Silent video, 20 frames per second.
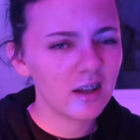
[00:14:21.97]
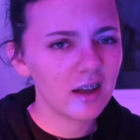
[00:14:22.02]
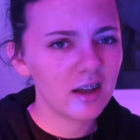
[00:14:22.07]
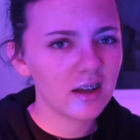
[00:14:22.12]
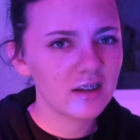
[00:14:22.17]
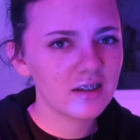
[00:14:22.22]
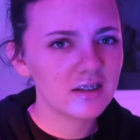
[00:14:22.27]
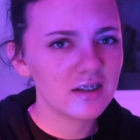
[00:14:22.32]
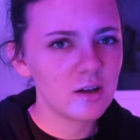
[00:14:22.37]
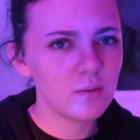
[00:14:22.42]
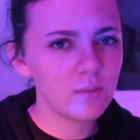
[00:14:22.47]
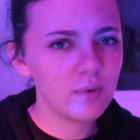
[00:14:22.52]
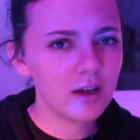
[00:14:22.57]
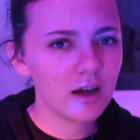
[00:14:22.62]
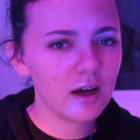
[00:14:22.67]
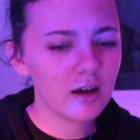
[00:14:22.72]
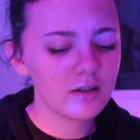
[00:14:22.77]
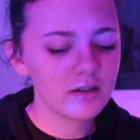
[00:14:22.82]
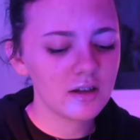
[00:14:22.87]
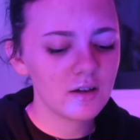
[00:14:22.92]
Like, tell me,
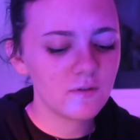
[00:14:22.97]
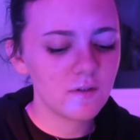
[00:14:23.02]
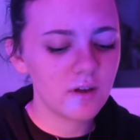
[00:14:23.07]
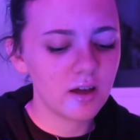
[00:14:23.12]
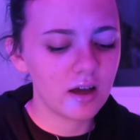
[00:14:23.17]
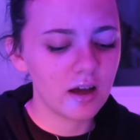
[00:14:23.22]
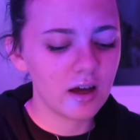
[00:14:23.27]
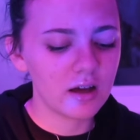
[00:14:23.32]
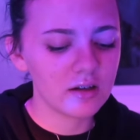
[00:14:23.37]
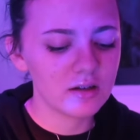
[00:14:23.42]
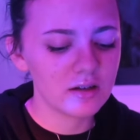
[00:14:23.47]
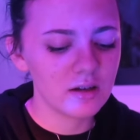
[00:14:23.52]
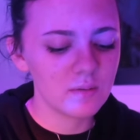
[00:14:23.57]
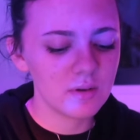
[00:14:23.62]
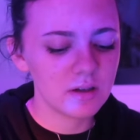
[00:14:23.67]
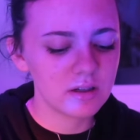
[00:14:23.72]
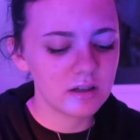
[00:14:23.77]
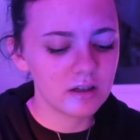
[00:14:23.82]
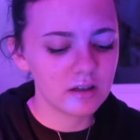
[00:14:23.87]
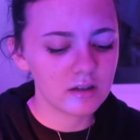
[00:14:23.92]
how is that fair? How does that
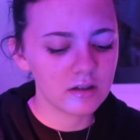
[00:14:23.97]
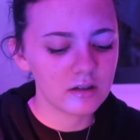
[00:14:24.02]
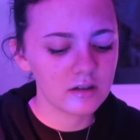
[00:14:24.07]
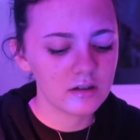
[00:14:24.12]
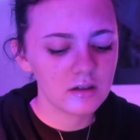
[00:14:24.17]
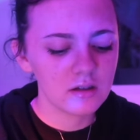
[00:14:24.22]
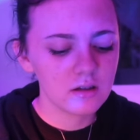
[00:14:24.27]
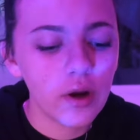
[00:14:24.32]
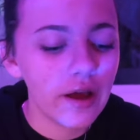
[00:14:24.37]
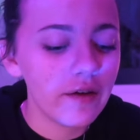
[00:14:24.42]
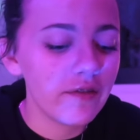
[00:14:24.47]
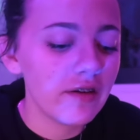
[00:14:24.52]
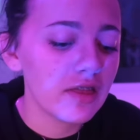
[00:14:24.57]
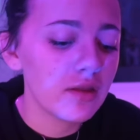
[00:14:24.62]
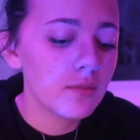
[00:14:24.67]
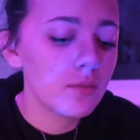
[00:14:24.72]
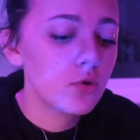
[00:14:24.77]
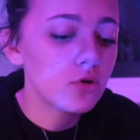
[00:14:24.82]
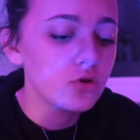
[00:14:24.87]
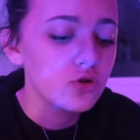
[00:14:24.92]
make sense? One I've
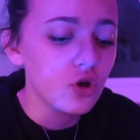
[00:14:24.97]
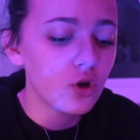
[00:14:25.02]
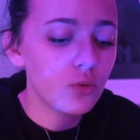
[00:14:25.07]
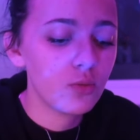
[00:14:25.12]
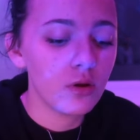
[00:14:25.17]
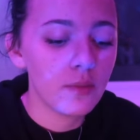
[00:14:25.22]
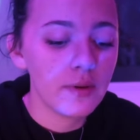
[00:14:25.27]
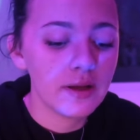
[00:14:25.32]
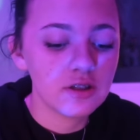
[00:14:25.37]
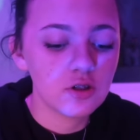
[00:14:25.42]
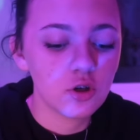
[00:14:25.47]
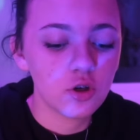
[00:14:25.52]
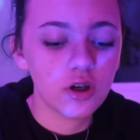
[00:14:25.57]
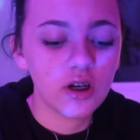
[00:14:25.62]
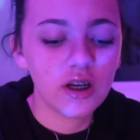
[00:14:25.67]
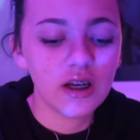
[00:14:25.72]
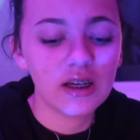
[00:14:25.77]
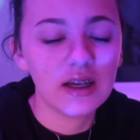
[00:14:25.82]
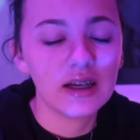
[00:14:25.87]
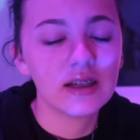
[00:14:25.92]
had the most compliments
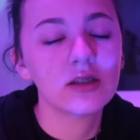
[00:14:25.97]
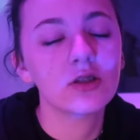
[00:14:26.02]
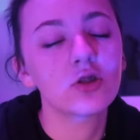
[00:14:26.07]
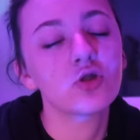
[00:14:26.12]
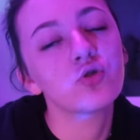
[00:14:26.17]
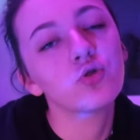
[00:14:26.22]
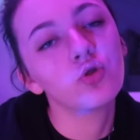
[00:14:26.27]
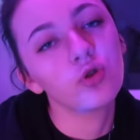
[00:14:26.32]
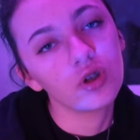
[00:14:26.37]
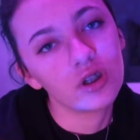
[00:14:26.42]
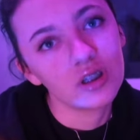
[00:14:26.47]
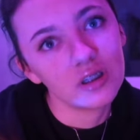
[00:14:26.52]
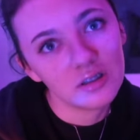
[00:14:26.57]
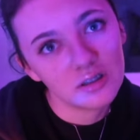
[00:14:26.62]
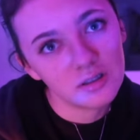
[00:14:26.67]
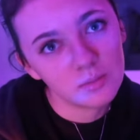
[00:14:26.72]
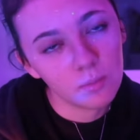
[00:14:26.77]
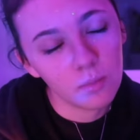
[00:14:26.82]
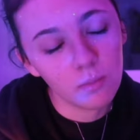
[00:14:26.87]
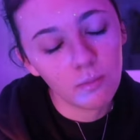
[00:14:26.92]
on, and it has the
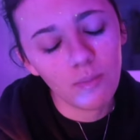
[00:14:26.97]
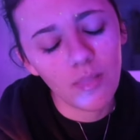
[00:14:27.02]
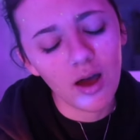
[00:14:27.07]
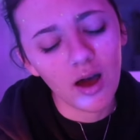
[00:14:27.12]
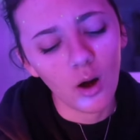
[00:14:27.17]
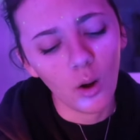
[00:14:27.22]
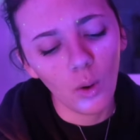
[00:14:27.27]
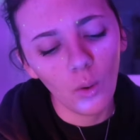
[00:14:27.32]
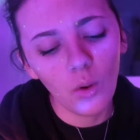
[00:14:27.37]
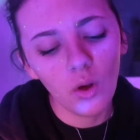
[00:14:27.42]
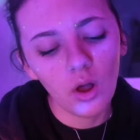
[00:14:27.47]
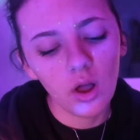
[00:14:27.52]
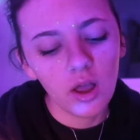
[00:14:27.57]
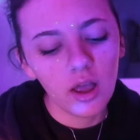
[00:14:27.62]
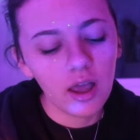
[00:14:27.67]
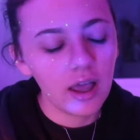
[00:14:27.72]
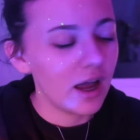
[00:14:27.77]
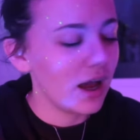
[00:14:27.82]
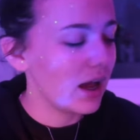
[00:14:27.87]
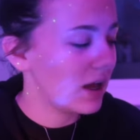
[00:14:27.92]
strongest smell,
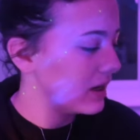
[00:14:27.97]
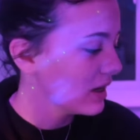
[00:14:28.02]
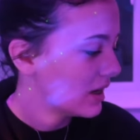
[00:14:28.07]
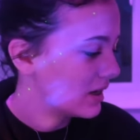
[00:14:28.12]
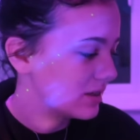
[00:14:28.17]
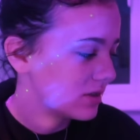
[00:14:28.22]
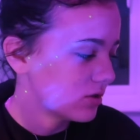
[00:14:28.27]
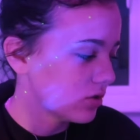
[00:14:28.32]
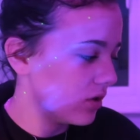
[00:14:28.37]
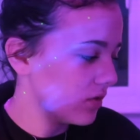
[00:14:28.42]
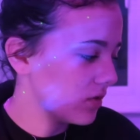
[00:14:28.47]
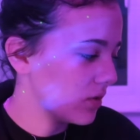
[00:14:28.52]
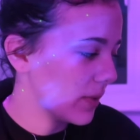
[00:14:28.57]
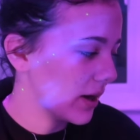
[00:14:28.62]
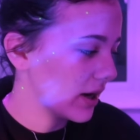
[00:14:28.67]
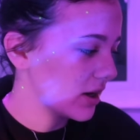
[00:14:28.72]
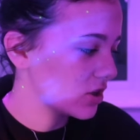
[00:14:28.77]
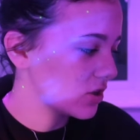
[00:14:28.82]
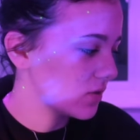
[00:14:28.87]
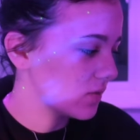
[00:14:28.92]
and I still love the
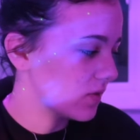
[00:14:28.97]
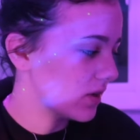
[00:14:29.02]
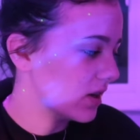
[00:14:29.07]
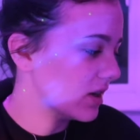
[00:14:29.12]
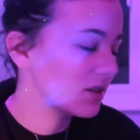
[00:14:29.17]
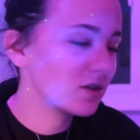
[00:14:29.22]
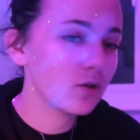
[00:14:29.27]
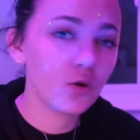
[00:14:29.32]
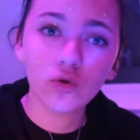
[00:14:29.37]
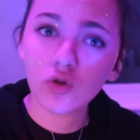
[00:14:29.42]
packaging for this.